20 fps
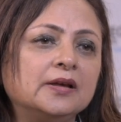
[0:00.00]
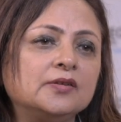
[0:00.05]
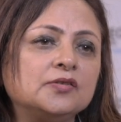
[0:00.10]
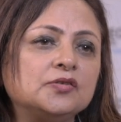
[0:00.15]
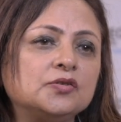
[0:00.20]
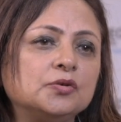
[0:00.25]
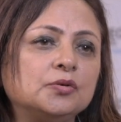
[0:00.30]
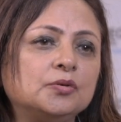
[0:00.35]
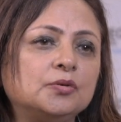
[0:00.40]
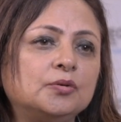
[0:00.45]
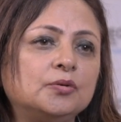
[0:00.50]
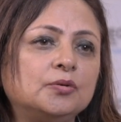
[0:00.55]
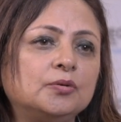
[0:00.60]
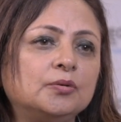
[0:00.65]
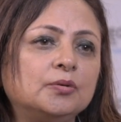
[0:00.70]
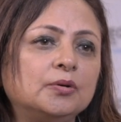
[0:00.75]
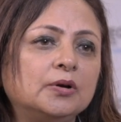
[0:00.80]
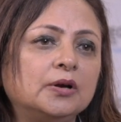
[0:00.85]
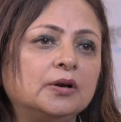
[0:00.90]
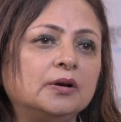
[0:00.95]

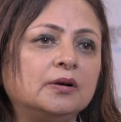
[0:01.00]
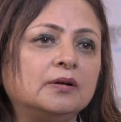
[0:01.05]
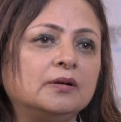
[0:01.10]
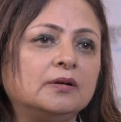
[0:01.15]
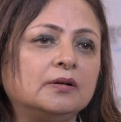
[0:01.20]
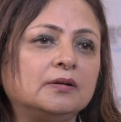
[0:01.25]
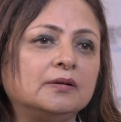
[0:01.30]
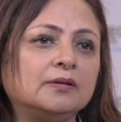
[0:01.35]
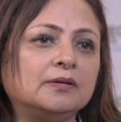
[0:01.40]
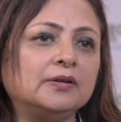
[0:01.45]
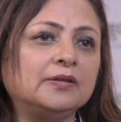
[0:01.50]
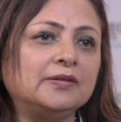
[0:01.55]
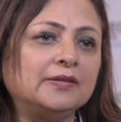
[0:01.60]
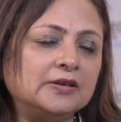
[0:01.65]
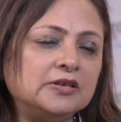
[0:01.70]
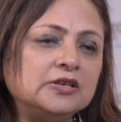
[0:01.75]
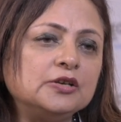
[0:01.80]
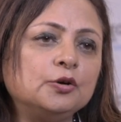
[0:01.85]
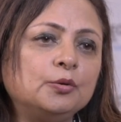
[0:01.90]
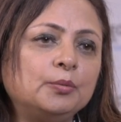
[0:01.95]
So
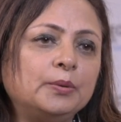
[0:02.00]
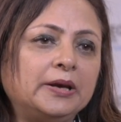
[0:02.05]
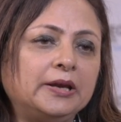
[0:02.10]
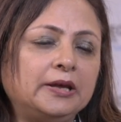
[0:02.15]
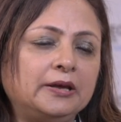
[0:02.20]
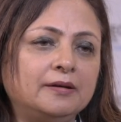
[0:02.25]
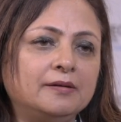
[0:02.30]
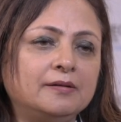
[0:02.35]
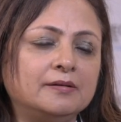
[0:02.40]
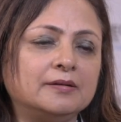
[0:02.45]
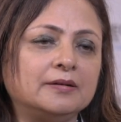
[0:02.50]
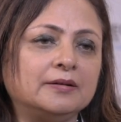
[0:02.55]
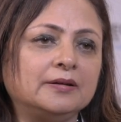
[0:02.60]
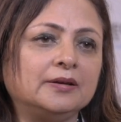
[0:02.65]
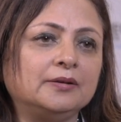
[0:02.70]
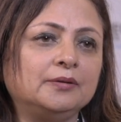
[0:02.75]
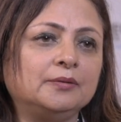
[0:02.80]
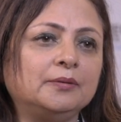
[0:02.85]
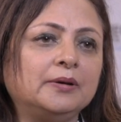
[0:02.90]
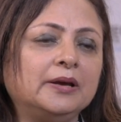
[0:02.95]
sitting over here,
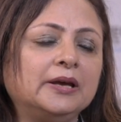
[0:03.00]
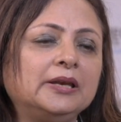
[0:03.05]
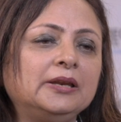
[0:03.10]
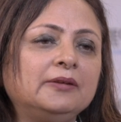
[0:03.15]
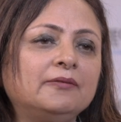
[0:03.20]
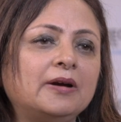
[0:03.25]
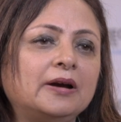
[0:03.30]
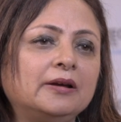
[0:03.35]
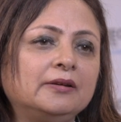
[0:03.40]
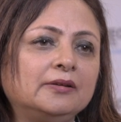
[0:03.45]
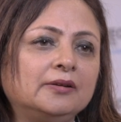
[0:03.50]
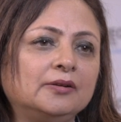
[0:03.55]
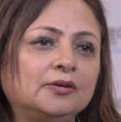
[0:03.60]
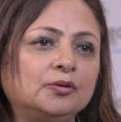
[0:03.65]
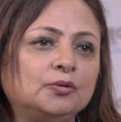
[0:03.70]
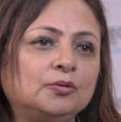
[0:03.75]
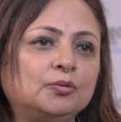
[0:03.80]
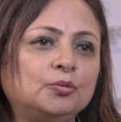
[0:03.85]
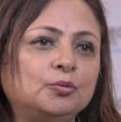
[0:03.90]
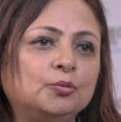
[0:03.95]
anyone
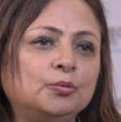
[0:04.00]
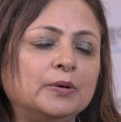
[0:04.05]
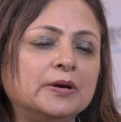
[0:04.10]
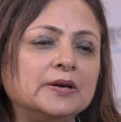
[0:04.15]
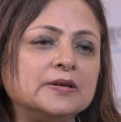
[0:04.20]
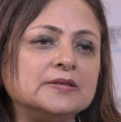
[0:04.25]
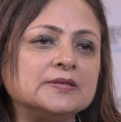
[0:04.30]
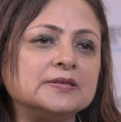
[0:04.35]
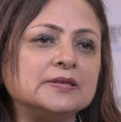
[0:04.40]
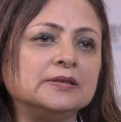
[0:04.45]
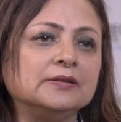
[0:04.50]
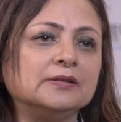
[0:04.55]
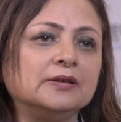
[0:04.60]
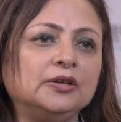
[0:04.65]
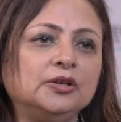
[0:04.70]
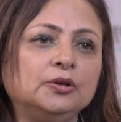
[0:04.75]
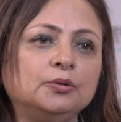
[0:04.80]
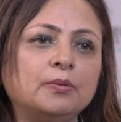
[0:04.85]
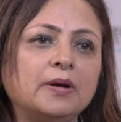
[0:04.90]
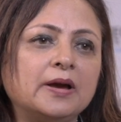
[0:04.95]
who is in the
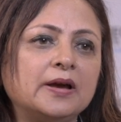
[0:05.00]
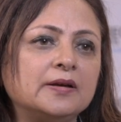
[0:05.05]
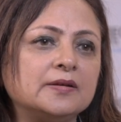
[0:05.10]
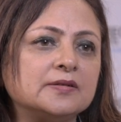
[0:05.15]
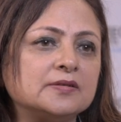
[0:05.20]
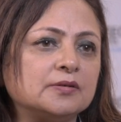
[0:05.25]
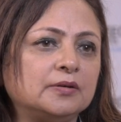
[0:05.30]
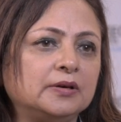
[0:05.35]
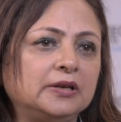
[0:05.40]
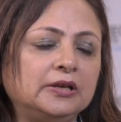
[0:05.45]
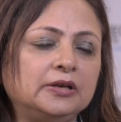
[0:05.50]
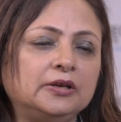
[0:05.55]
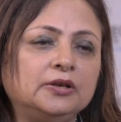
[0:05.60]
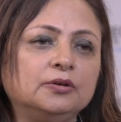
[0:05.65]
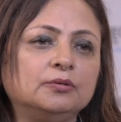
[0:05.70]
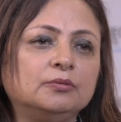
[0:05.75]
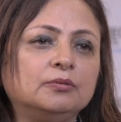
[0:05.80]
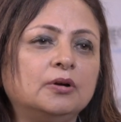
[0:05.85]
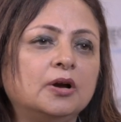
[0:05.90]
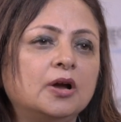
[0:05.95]
US or
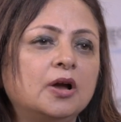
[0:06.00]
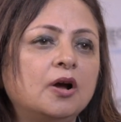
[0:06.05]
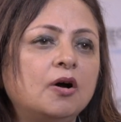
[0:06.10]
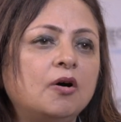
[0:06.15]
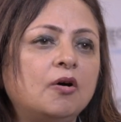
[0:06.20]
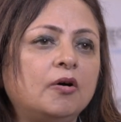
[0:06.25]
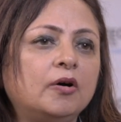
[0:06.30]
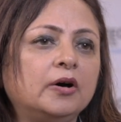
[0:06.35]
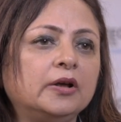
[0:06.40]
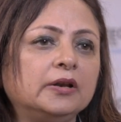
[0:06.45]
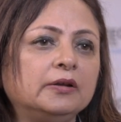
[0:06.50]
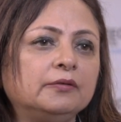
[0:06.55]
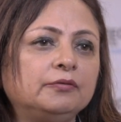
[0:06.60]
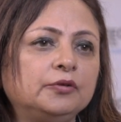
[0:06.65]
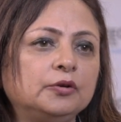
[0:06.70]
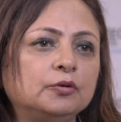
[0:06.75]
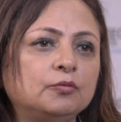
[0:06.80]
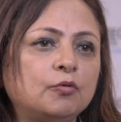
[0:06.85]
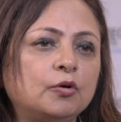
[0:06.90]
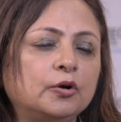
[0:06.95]
EU, or if
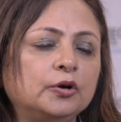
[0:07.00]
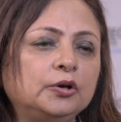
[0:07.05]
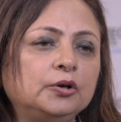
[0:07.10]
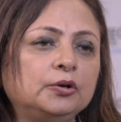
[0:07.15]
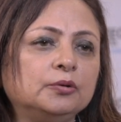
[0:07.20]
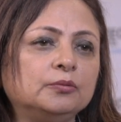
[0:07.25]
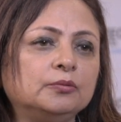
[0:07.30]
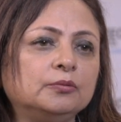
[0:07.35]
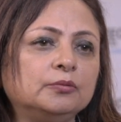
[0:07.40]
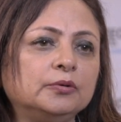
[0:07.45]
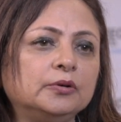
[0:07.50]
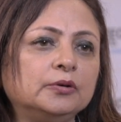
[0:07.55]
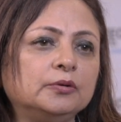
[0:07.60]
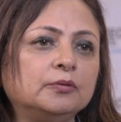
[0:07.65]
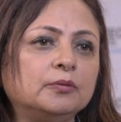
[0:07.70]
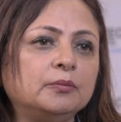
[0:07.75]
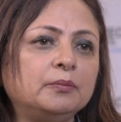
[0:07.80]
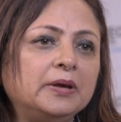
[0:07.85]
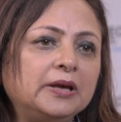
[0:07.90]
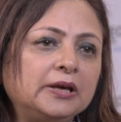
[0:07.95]
you want
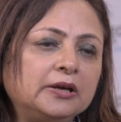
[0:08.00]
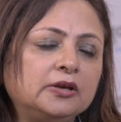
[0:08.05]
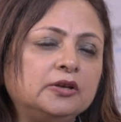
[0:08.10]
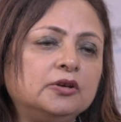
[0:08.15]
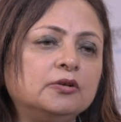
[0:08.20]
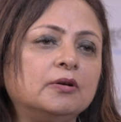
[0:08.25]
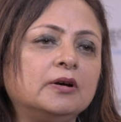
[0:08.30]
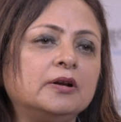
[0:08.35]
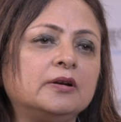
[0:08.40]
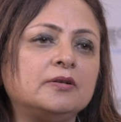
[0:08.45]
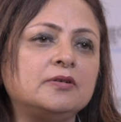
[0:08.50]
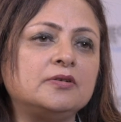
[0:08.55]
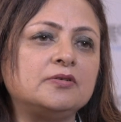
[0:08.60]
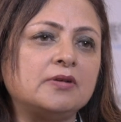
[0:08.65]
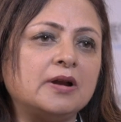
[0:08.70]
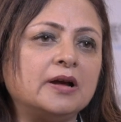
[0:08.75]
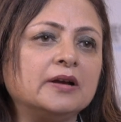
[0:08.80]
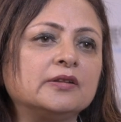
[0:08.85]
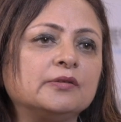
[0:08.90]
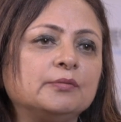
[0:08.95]
to make your
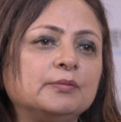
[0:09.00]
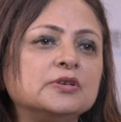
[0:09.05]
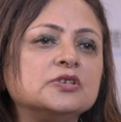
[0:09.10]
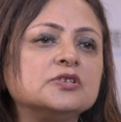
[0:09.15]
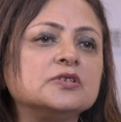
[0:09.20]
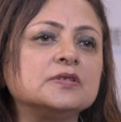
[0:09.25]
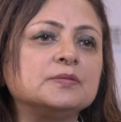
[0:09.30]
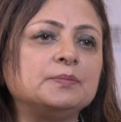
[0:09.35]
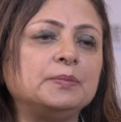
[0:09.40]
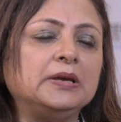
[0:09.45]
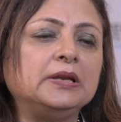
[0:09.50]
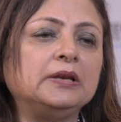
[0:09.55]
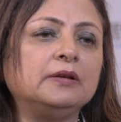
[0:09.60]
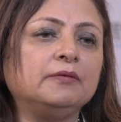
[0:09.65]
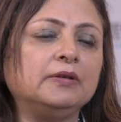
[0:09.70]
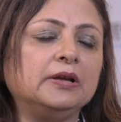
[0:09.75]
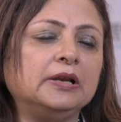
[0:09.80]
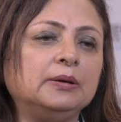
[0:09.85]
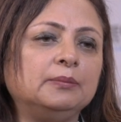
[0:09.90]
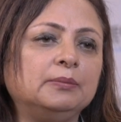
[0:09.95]
drugs which is being
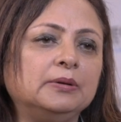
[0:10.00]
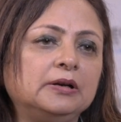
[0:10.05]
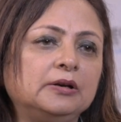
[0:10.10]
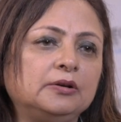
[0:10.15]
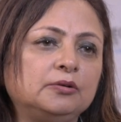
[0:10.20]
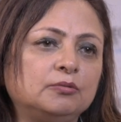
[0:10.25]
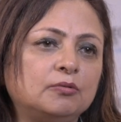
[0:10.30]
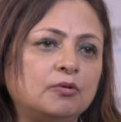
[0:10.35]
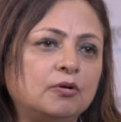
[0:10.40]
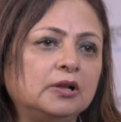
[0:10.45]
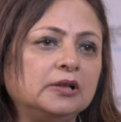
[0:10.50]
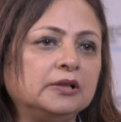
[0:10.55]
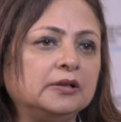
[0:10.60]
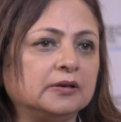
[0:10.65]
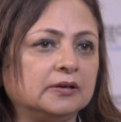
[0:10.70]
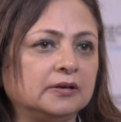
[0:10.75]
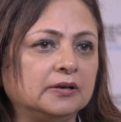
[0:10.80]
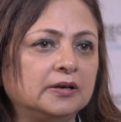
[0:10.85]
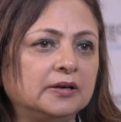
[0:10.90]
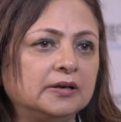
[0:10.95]
available to all
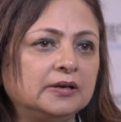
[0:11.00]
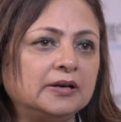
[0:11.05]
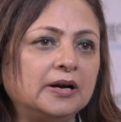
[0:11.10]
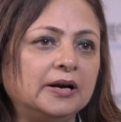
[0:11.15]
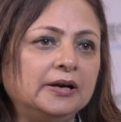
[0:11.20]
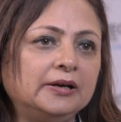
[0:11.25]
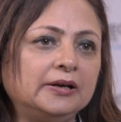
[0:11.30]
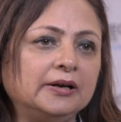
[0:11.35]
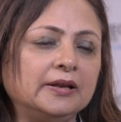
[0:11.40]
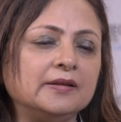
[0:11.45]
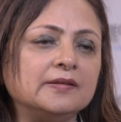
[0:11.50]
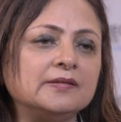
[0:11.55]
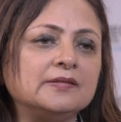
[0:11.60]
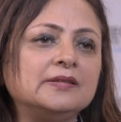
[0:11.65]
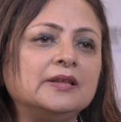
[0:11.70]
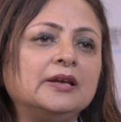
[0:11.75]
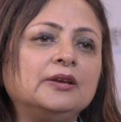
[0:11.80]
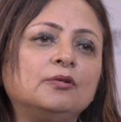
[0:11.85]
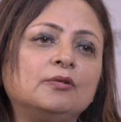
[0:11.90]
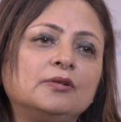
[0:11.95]
the countries,
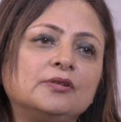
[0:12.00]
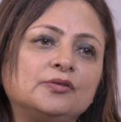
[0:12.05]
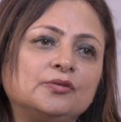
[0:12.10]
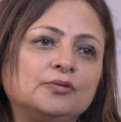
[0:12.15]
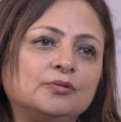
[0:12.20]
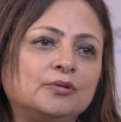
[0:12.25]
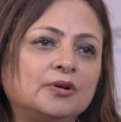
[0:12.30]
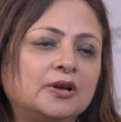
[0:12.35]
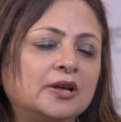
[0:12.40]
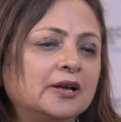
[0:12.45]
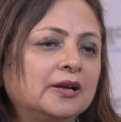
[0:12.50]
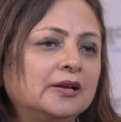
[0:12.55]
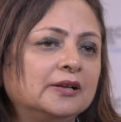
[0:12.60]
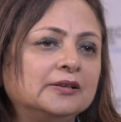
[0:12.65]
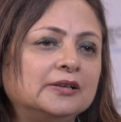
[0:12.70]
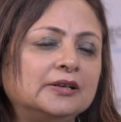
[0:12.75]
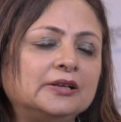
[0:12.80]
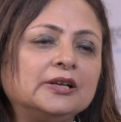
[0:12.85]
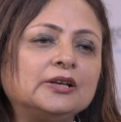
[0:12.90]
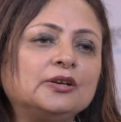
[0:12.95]
then also
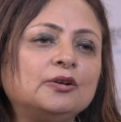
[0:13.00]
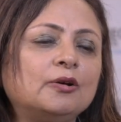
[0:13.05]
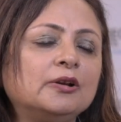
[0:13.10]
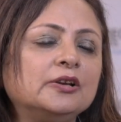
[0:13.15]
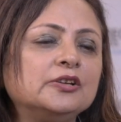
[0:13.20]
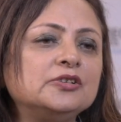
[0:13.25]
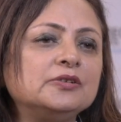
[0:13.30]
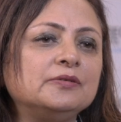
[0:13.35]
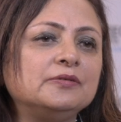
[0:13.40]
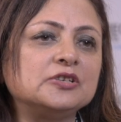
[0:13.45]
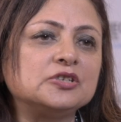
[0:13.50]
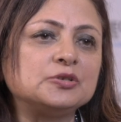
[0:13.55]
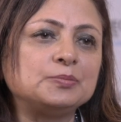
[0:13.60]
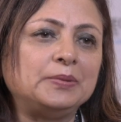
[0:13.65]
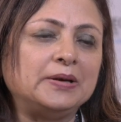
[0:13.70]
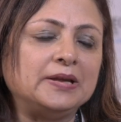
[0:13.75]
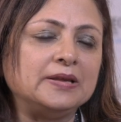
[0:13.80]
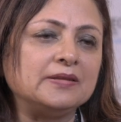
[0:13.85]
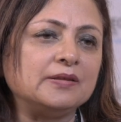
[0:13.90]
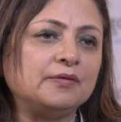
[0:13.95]
the technology which
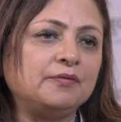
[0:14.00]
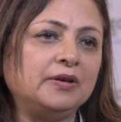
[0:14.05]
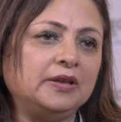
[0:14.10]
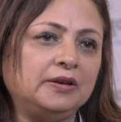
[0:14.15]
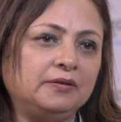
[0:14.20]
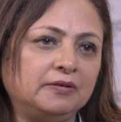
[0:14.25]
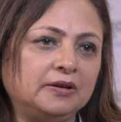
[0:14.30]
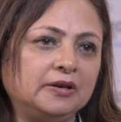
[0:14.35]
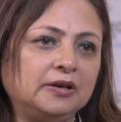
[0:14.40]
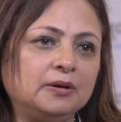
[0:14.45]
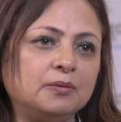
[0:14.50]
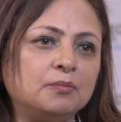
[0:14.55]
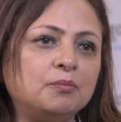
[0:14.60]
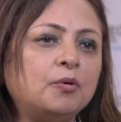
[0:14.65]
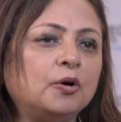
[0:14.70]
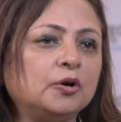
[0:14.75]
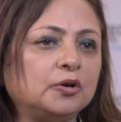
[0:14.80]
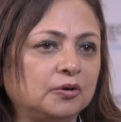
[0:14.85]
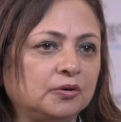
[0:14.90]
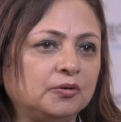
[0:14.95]
plays a very, very
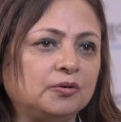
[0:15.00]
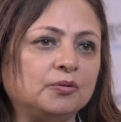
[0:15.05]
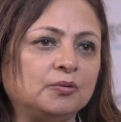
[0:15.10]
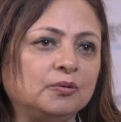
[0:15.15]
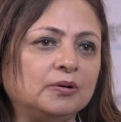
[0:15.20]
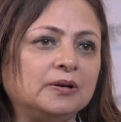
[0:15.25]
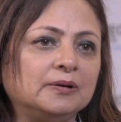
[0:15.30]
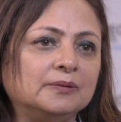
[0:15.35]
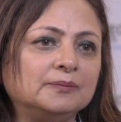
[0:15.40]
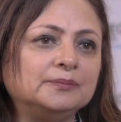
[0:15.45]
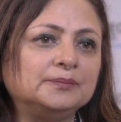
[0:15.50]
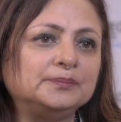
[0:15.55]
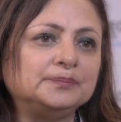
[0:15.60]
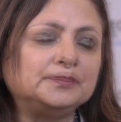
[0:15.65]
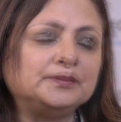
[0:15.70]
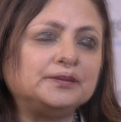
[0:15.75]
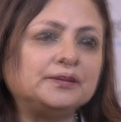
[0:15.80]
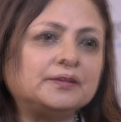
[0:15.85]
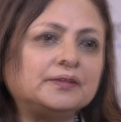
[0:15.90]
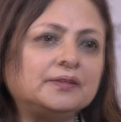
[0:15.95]
important role.
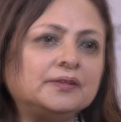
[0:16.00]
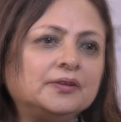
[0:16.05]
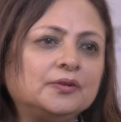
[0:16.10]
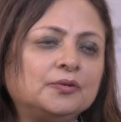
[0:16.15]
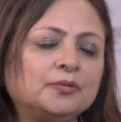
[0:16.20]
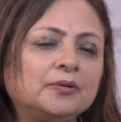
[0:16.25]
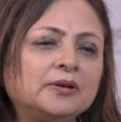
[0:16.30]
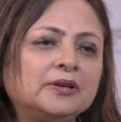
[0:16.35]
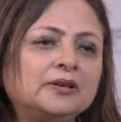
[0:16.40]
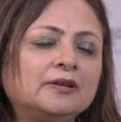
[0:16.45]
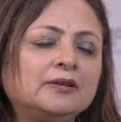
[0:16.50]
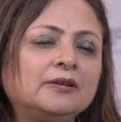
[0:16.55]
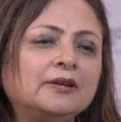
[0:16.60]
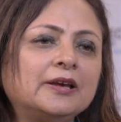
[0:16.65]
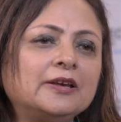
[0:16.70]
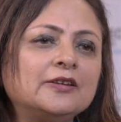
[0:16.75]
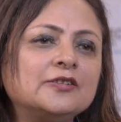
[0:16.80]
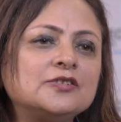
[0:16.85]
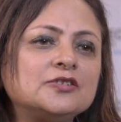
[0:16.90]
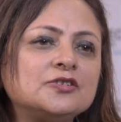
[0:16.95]
That in the
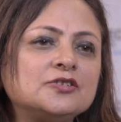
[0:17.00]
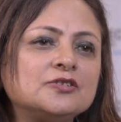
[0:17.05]
next